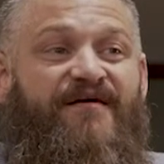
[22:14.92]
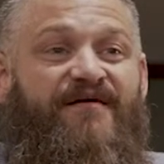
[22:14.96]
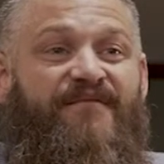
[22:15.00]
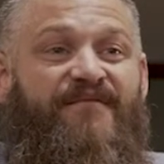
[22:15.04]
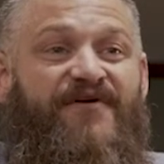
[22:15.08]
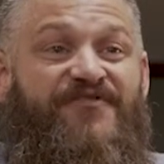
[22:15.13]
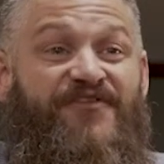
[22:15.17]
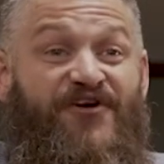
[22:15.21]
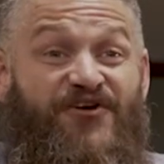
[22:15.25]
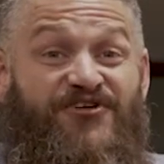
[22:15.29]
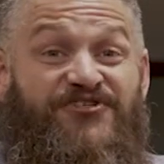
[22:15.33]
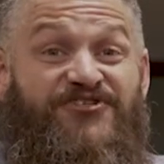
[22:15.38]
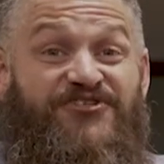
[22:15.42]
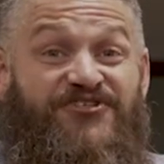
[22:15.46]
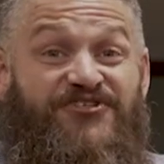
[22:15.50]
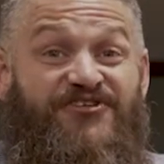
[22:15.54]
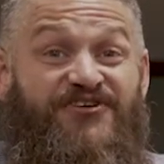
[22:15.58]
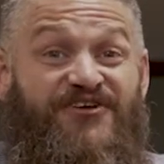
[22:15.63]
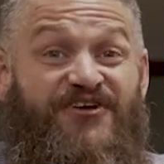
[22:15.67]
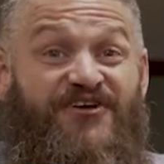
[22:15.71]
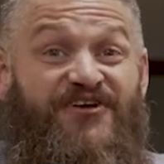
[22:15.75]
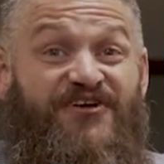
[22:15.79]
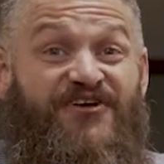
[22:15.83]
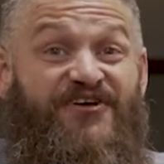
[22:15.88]
But
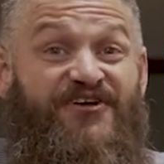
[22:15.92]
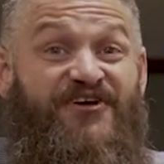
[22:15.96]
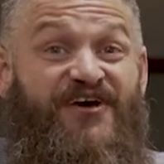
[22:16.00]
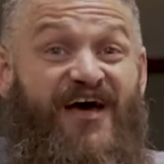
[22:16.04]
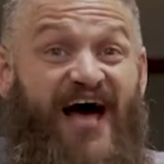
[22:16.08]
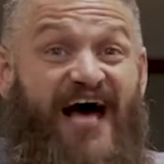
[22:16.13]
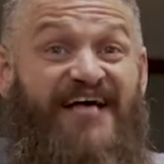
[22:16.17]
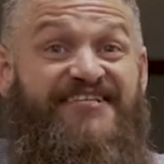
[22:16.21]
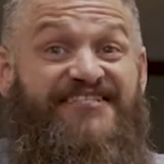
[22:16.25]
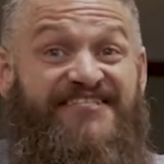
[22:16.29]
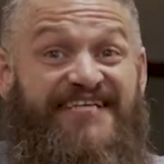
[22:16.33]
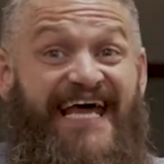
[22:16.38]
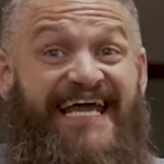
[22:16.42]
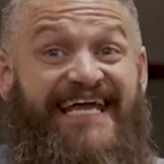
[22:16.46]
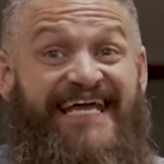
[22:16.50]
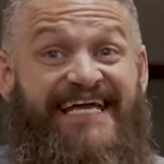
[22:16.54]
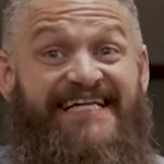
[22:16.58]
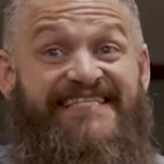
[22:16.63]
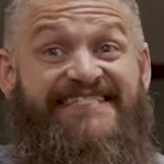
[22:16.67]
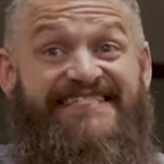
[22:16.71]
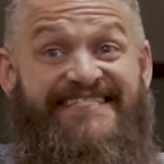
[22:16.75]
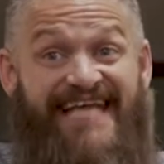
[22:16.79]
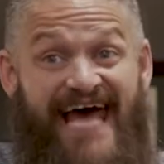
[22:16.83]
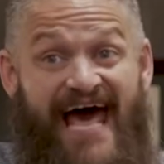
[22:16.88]
there's a
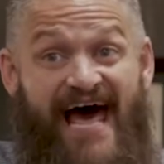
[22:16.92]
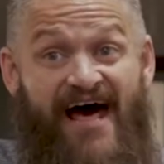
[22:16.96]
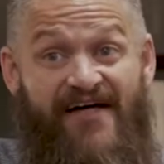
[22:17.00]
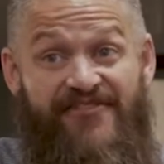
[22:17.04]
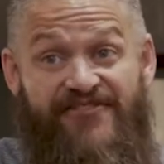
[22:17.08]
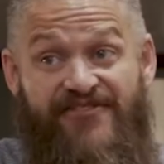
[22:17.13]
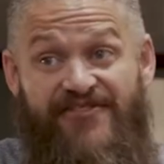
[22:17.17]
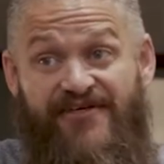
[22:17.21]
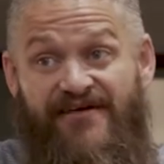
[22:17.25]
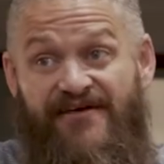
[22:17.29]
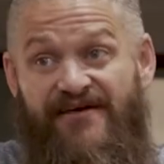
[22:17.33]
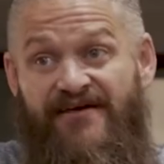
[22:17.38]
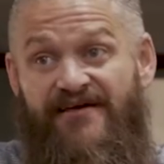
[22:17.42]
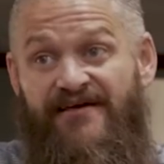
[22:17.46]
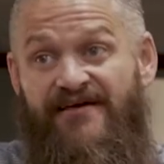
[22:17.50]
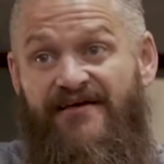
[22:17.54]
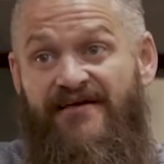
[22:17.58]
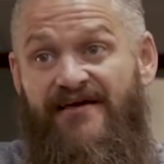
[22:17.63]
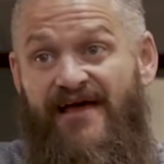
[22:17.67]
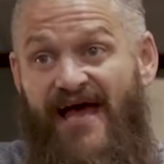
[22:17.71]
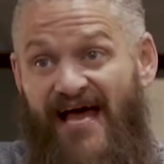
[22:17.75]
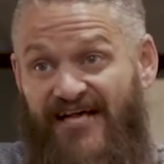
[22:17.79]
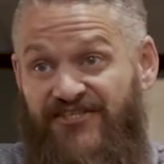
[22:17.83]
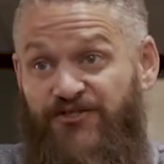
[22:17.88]
second death
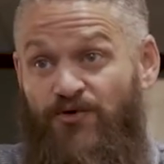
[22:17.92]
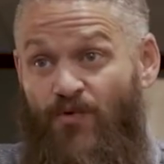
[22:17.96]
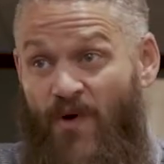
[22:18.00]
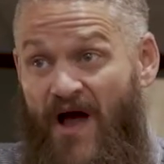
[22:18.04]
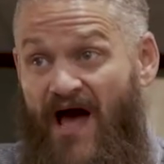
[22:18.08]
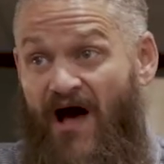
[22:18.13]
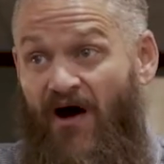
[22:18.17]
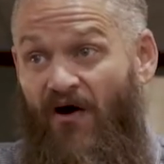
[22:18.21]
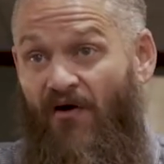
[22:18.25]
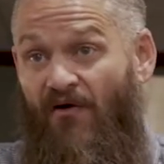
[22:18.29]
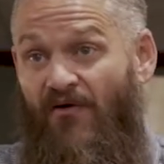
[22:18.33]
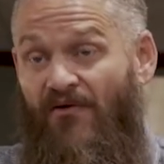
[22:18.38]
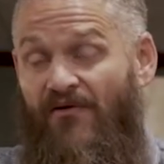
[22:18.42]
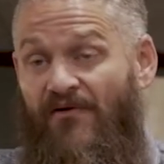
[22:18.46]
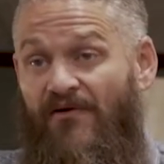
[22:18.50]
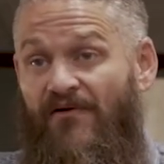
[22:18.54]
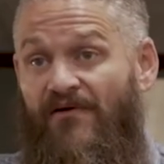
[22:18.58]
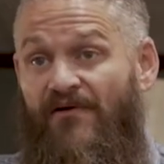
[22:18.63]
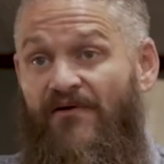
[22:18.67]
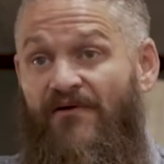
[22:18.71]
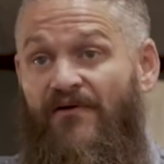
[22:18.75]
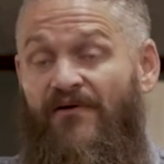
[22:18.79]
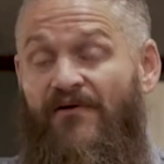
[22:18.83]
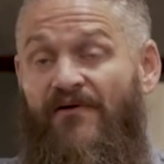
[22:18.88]
as well.
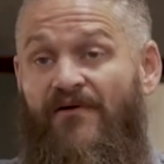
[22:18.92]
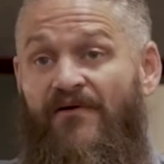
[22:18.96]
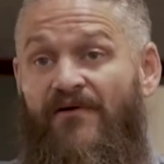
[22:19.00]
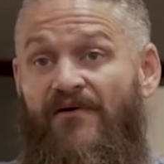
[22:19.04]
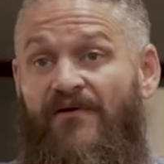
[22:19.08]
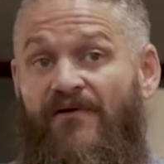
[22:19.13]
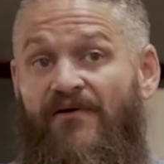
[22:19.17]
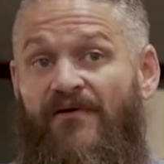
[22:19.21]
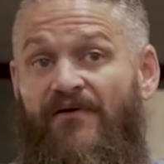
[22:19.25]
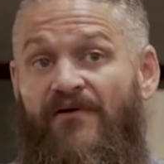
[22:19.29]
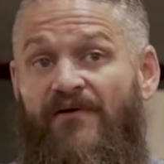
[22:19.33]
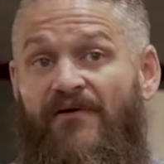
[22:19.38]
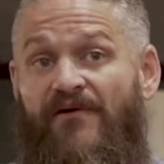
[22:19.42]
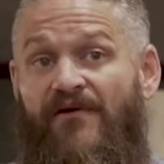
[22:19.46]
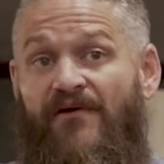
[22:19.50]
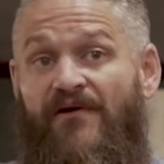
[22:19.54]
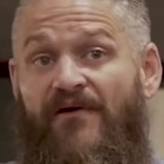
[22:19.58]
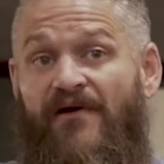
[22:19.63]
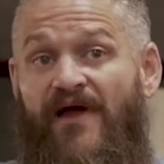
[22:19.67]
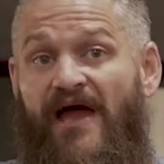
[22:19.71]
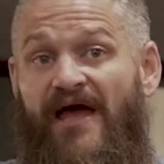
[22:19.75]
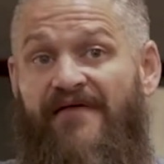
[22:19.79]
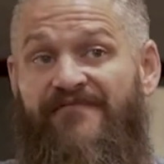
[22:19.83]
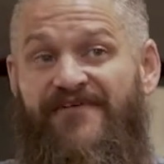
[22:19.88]

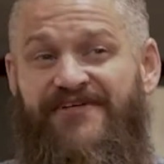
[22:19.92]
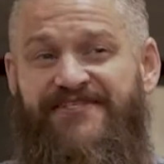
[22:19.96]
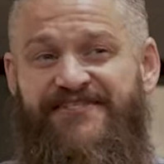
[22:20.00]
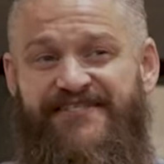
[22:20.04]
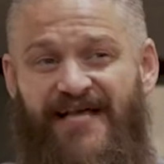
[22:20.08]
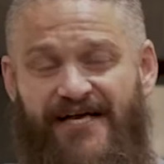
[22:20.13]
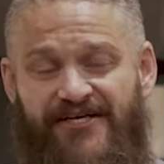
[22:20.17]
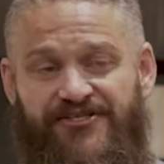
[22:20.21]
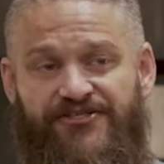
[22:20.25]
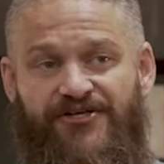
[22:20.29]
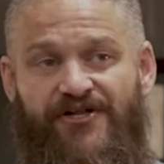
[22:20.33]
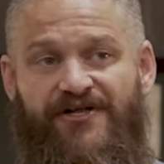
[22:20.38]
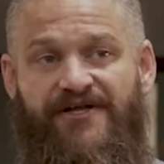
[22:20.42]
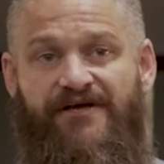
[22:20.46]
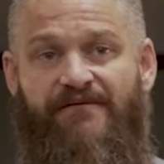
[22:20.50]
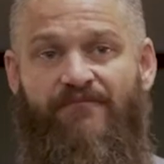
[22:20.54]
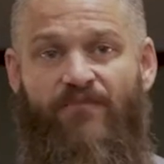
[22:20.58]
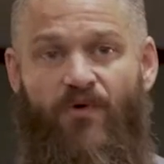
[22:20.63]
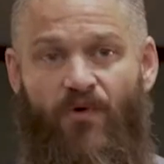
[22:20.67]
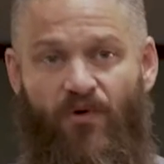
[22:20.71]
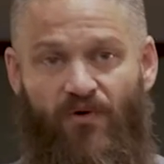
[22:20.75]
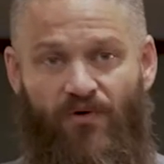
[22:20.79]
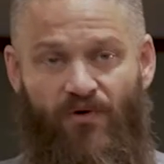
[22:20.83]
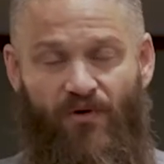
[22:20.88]
And the sexually
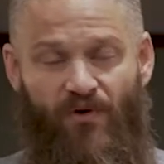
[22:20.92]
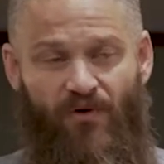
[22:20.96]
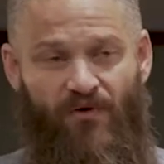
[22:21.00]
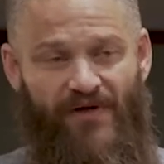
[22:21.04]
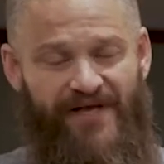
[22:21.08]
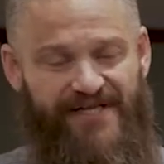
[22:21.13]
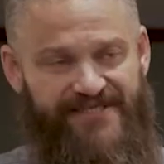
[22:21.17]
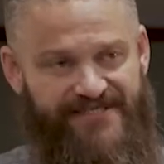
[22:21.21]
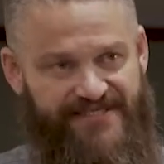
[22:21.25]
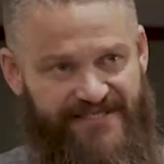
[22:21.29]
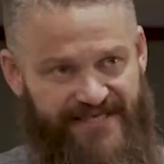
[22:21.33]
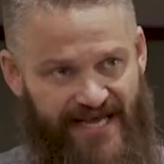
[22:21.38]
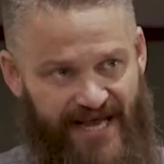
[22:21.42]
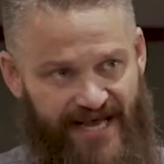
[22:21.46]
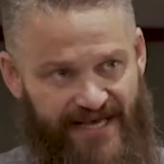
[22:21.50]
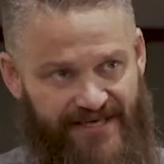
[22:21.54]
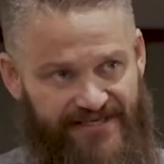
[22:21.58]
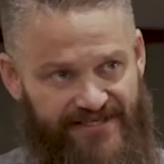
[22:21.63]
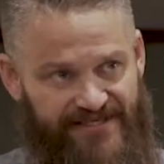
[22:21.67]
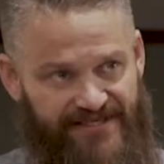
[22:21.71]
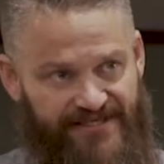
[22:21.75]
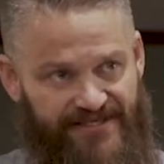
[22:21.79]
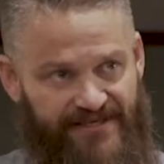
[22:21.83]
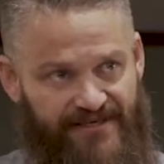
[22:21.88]
immoral, it
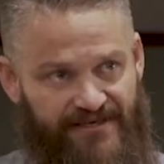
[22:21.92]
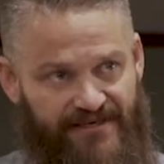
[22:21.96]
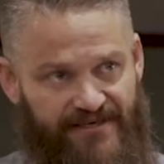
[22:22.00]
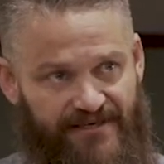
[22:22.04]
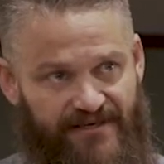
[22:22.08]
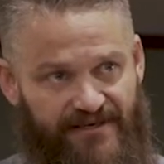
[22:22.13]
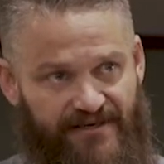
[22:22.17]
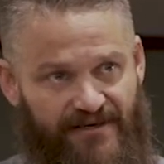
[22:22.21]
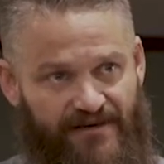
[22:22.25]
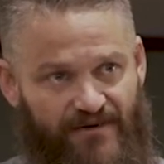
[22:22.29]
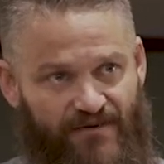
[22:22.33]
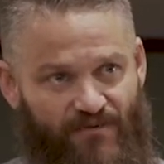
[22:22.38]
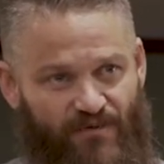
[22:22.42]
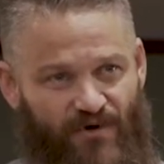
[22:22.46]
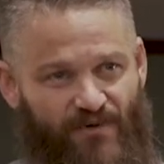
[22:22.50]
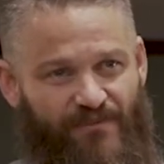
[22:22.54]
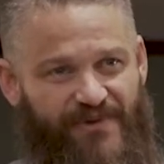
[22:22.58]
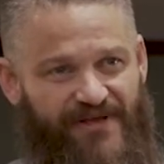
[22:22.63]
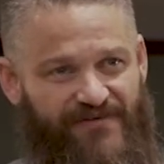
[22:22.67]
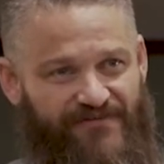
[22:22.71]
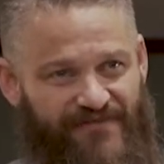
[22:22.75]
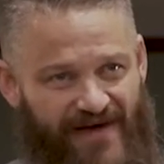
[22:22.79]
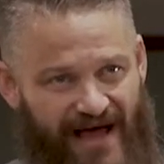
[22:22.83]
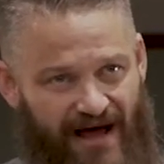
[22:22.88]
says, will
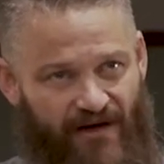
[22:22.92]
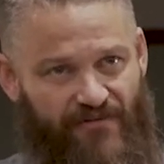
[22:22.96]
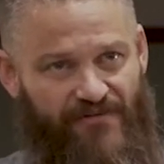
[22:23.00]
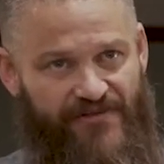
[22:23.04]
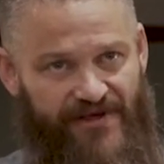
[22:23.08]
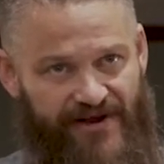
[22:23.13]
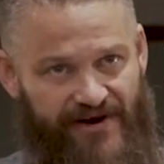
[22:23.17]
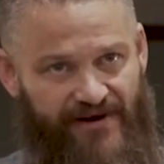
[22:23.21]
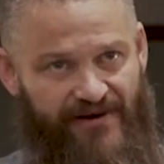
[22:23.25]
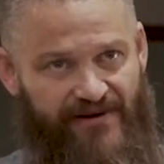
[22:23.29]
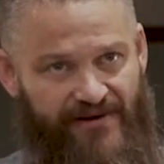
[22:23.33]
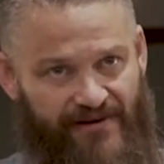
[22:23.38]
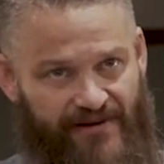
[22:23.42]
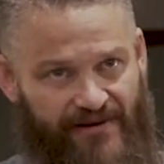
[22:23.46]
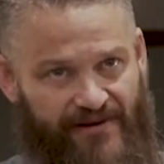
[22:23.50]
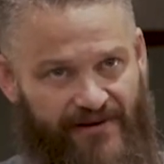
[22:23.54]
be found there.